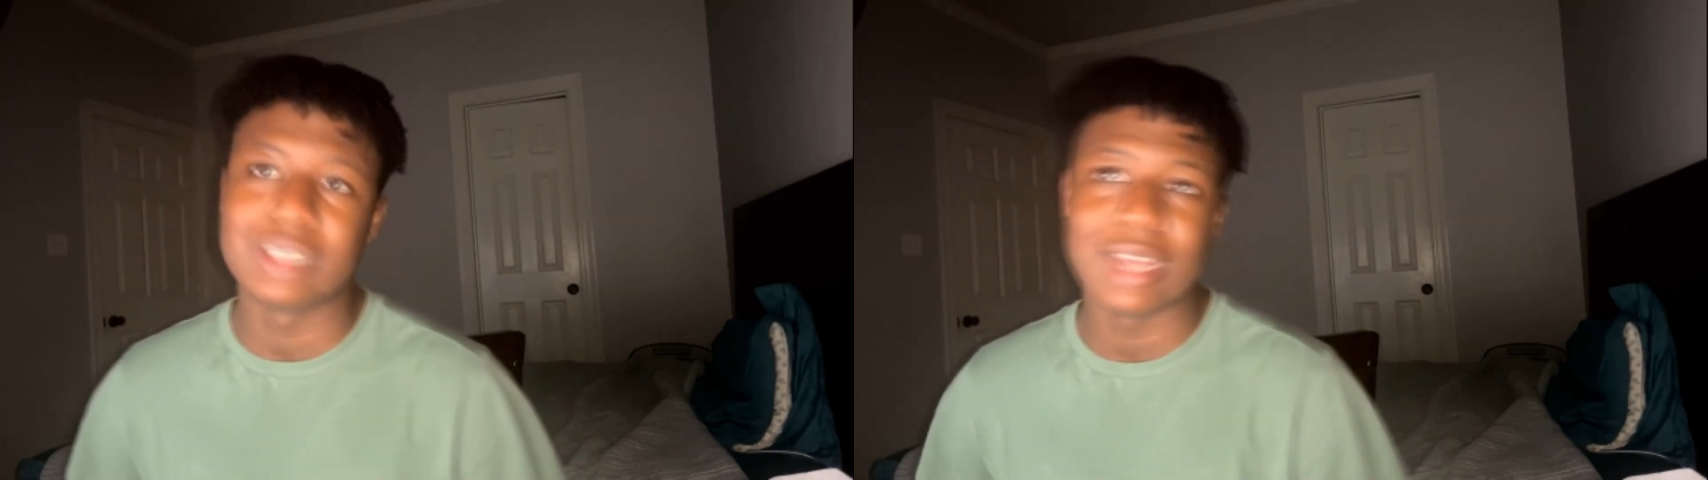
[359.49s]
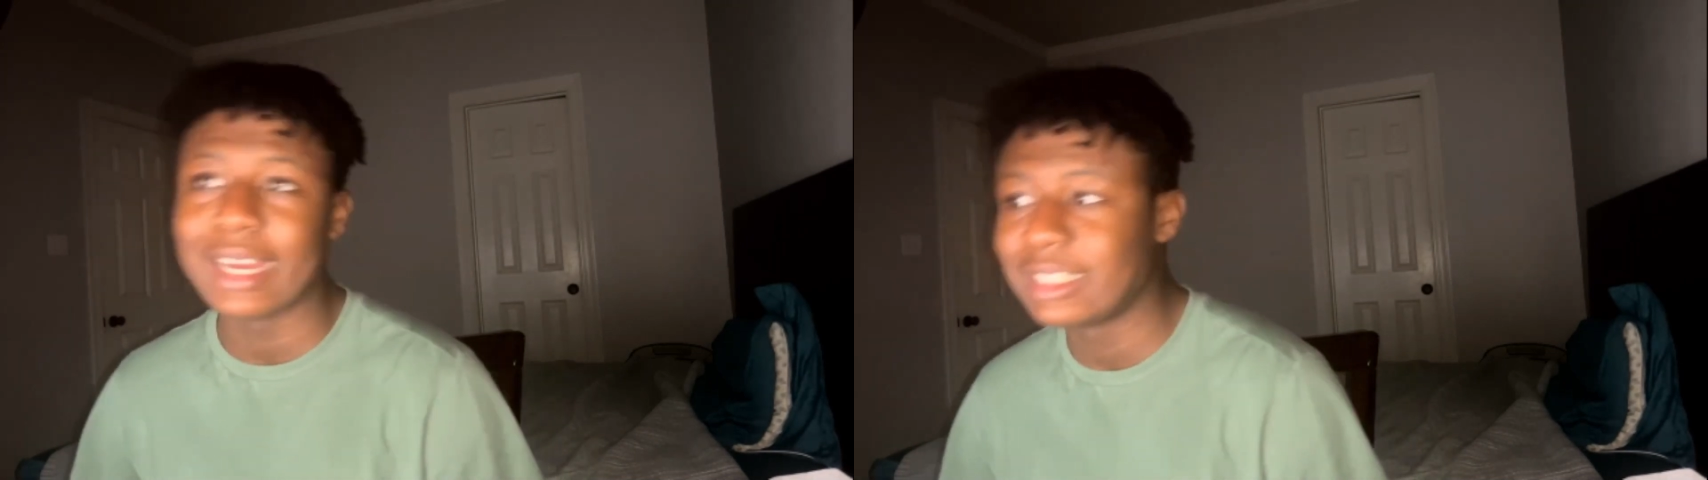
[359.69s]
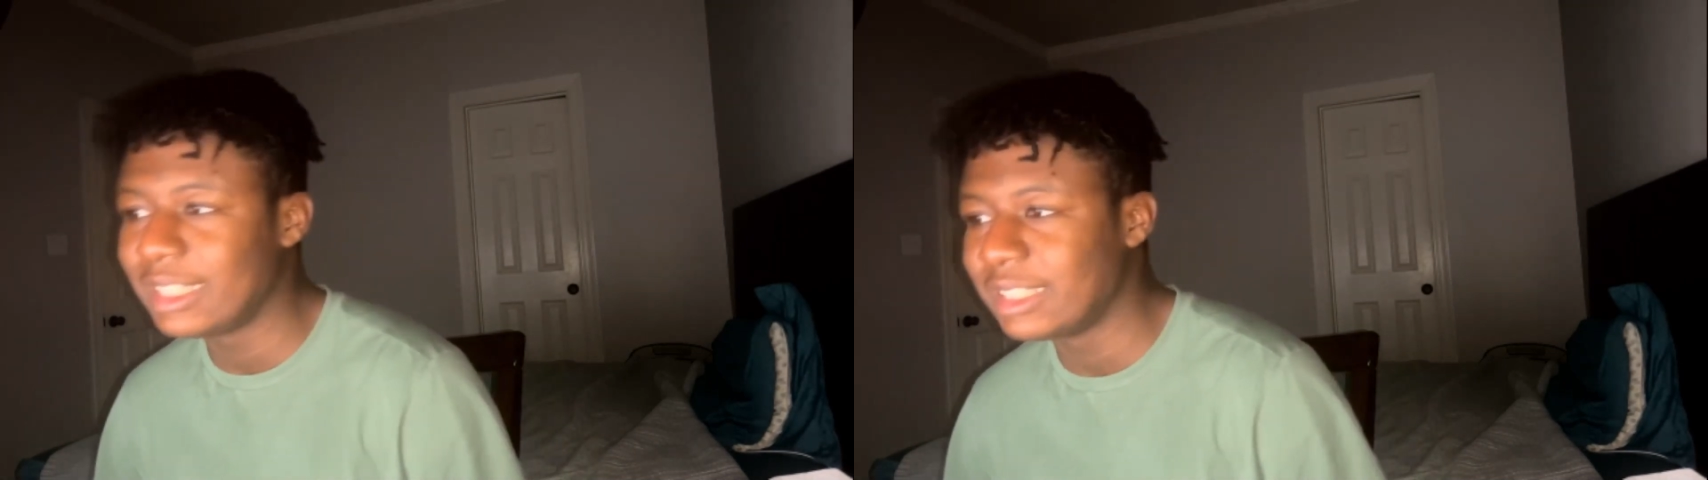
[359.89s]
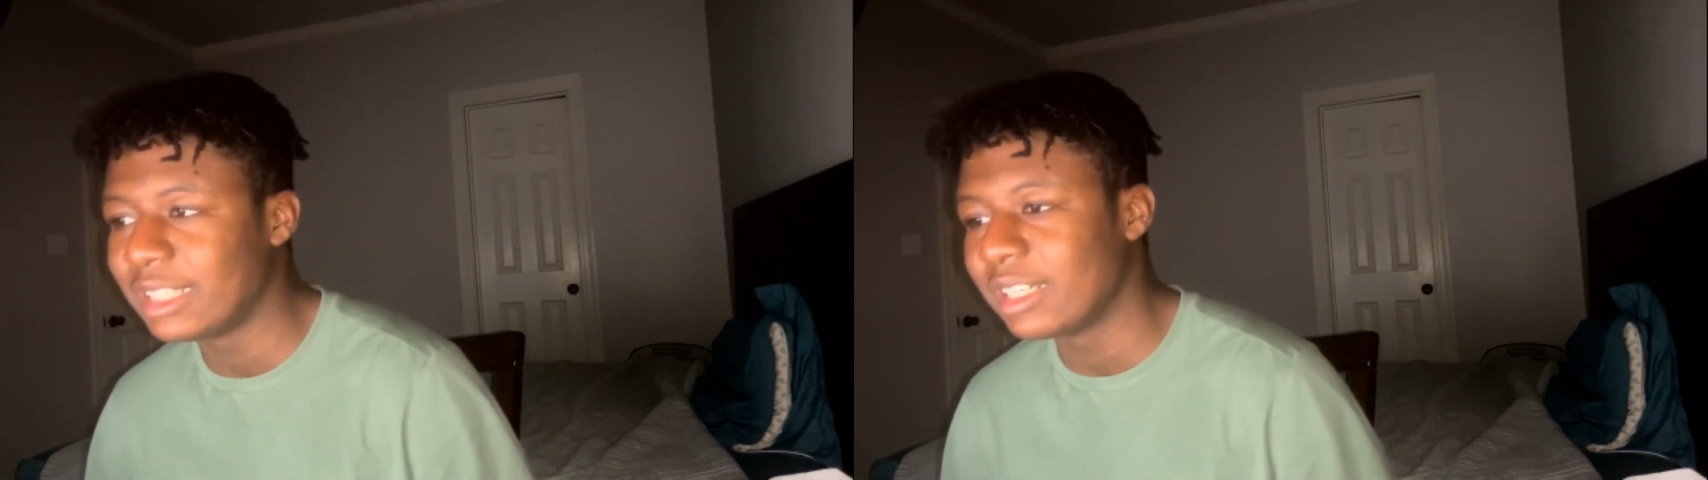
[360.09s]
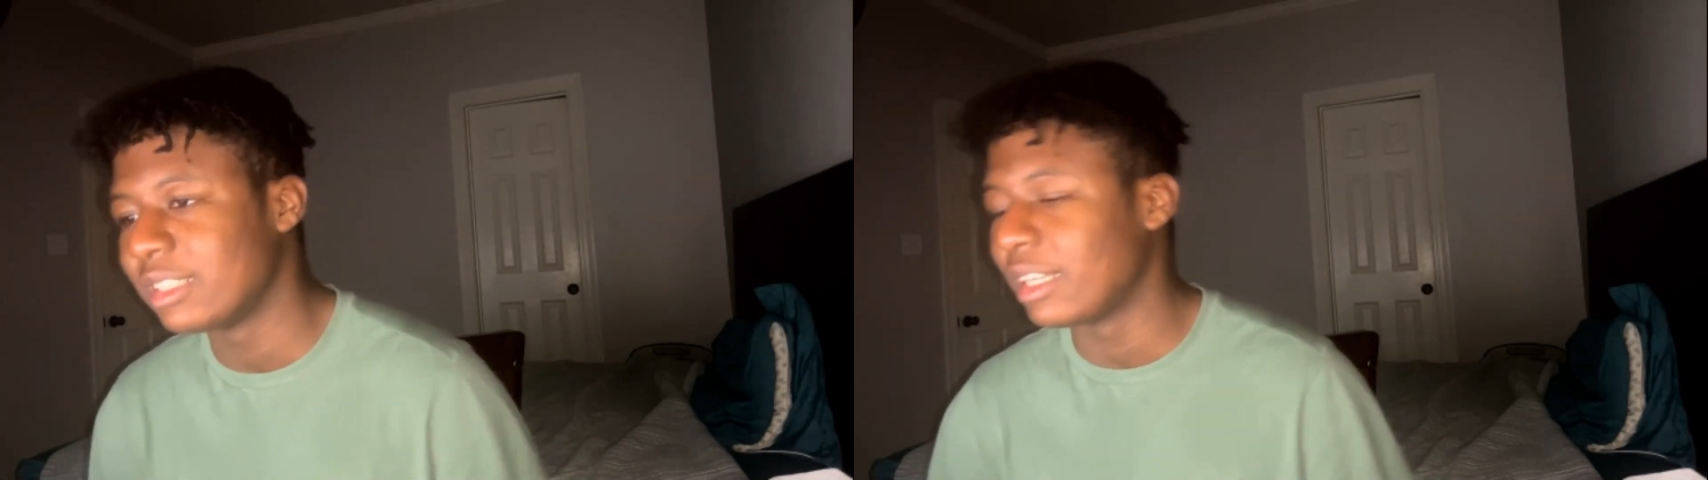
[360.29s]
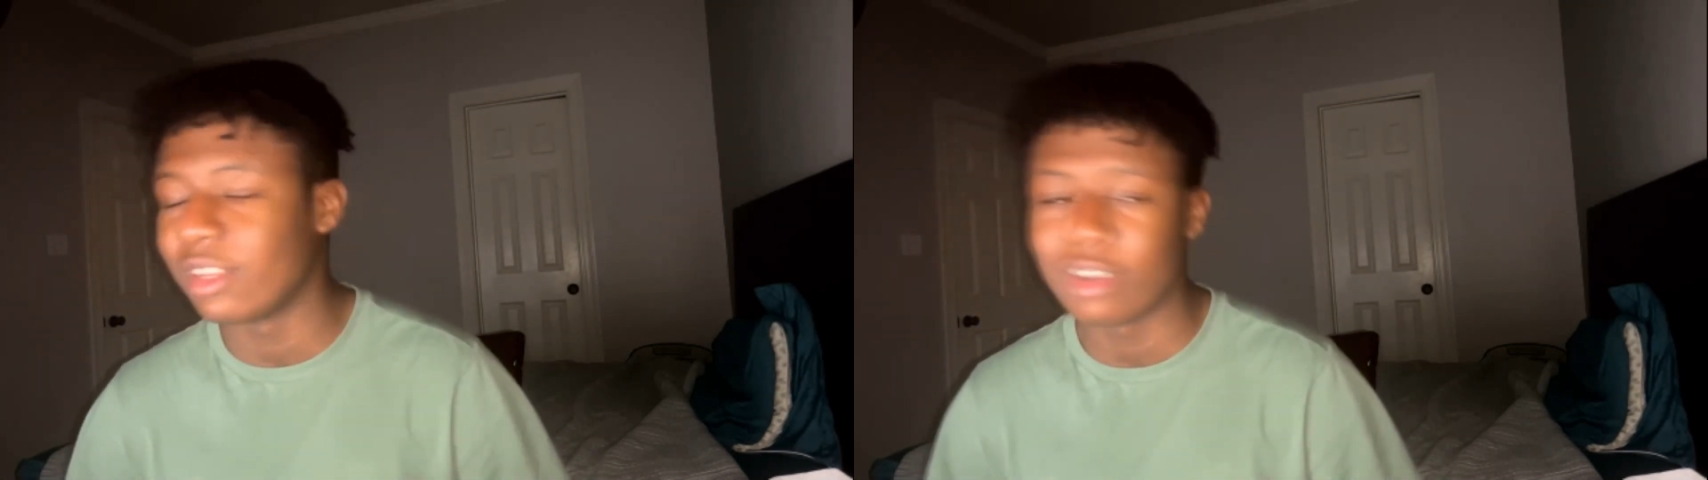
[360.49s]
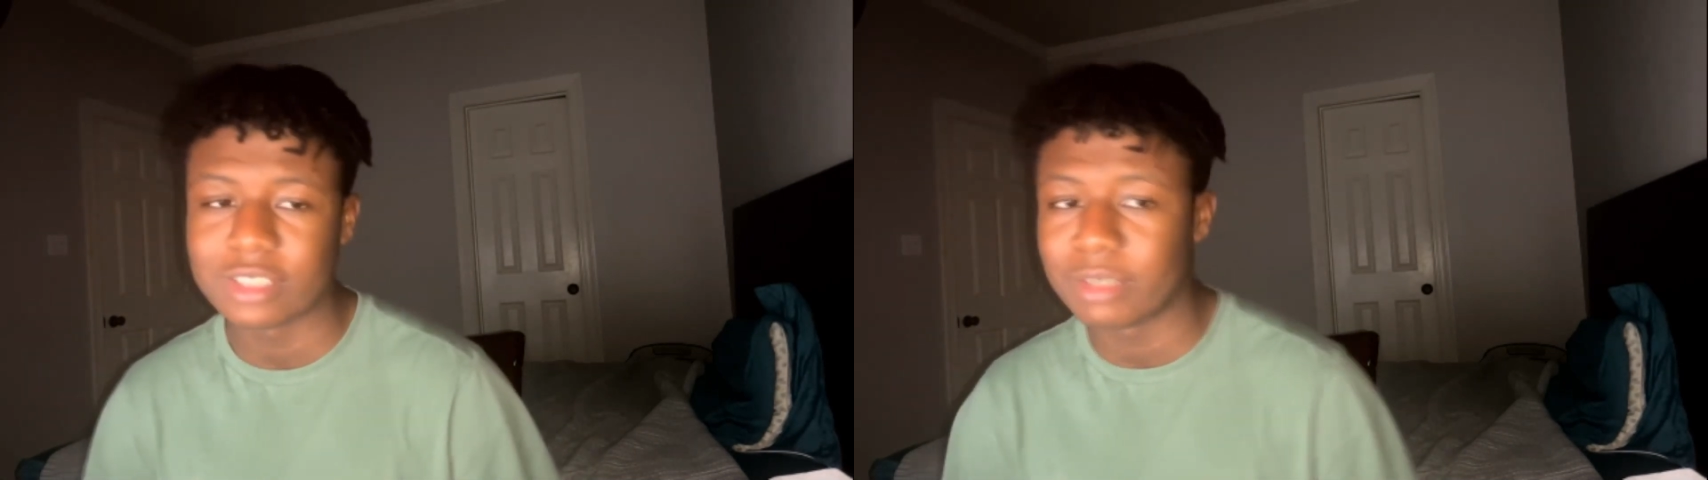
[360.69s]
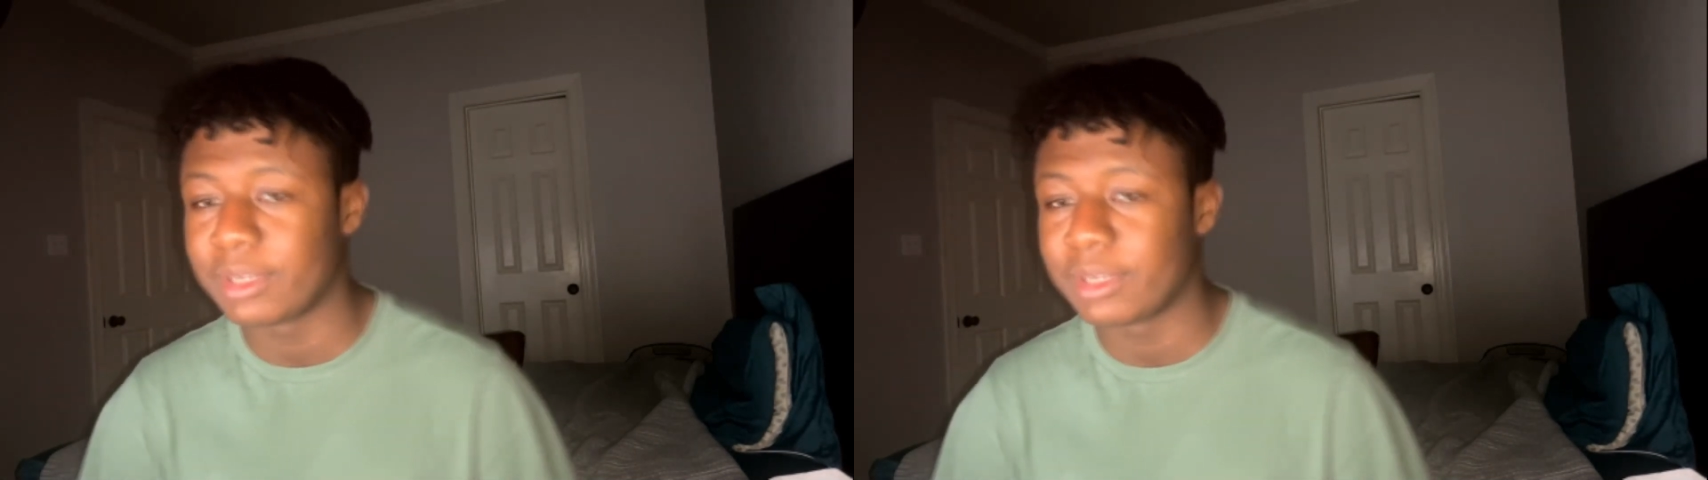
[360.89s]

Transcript: last season because they lost some